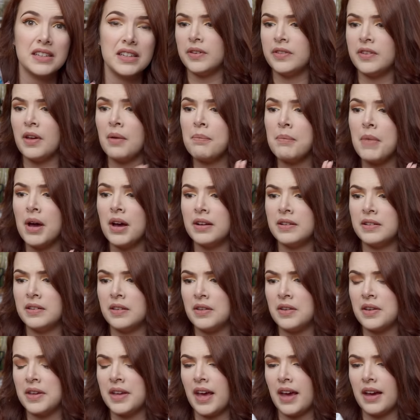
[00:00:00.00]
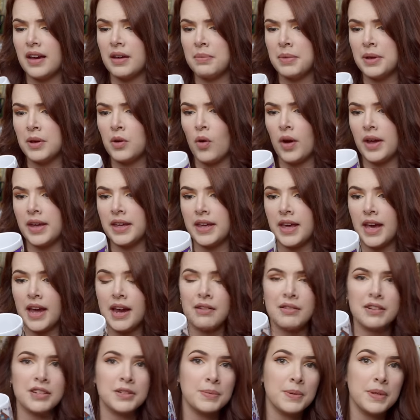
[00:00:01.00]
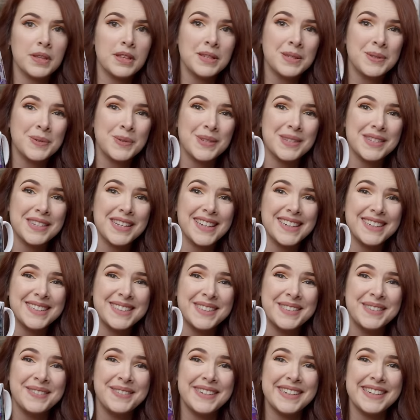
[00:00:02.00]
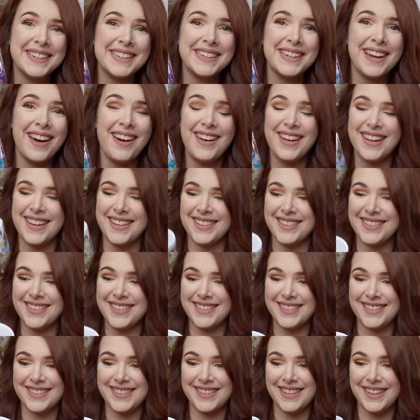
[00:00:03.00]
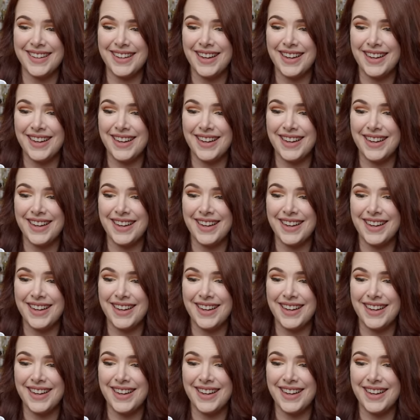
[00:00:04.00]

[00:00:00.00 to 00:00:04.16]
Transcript: Some mugs that you can get can be quite garish, but this one's actually really nice.